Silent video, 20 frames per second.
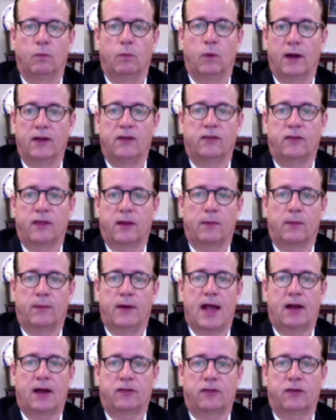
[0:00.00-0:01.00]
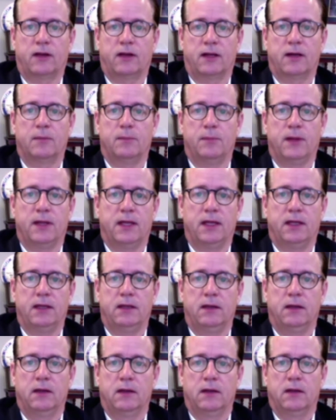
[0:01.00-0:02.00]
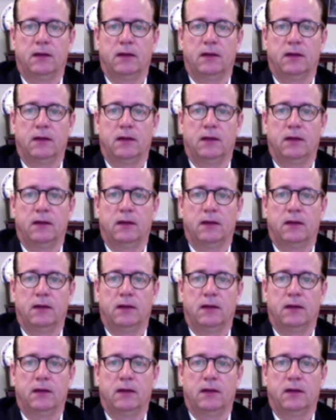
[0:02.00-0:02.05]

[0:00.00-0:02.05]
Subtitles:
What is their reaction going to be?